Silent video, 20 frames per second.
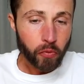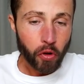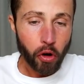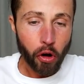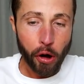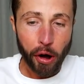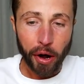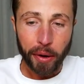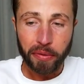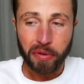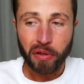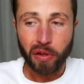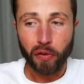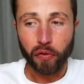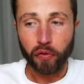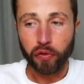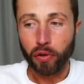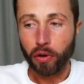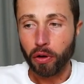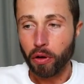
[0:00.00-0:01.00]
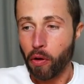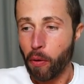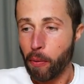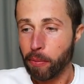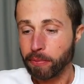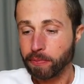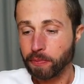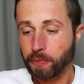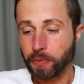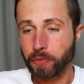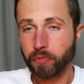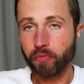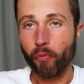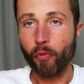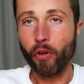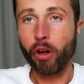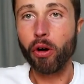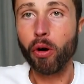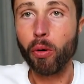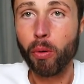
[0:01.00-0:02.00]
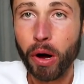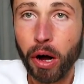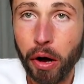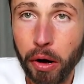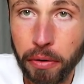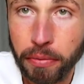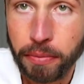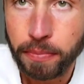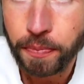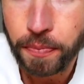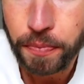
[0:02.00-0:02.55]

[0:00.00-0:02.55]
Oh, I'm so full. Oh wow.